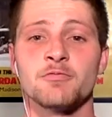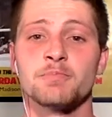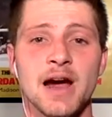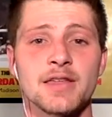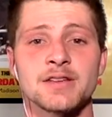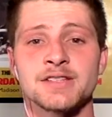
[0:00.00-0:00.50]

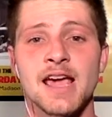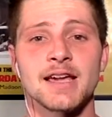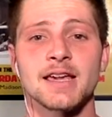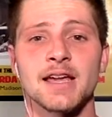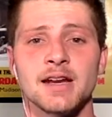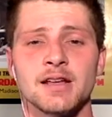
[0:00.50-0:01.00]
of By the
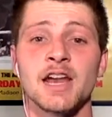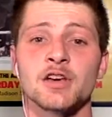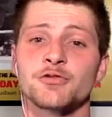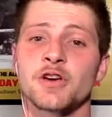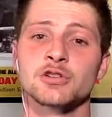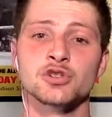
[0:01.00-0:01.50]
Decade
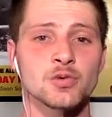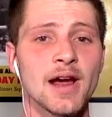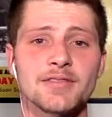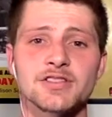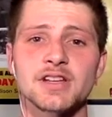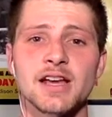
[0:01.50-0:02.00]
NFL
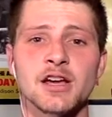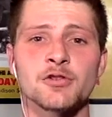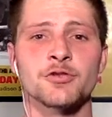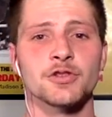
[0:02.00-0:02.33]
Draft Style